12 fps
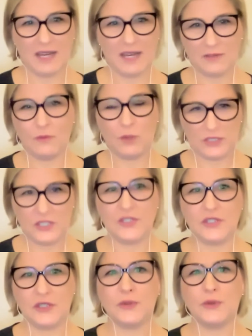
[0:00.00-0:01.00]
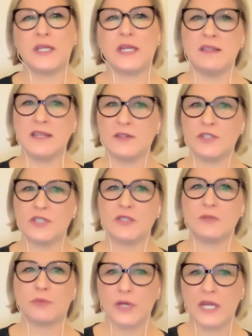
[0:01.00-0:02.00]
what to do, and, you know, just to
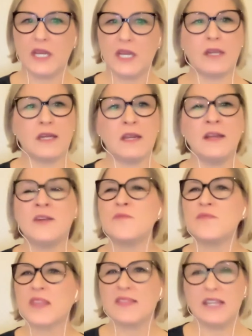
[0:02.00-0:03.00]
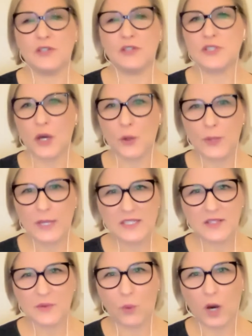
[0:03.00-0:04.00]
breathe, and that you just go into
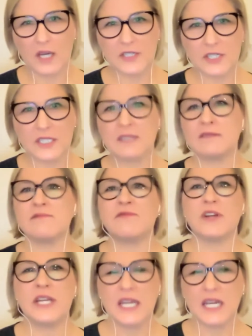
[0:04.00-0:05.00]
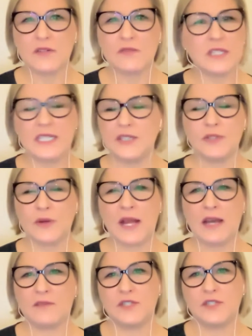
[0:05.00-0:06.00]
the water very carefully. You don't
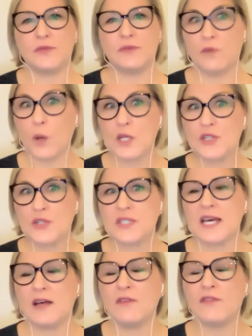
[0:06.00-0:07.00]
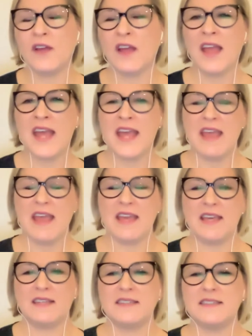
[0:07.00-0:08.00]
have to force yourself.
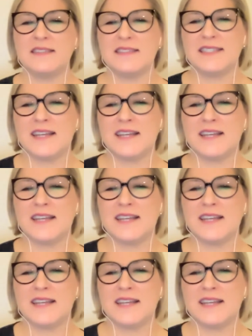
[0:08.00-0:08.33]
And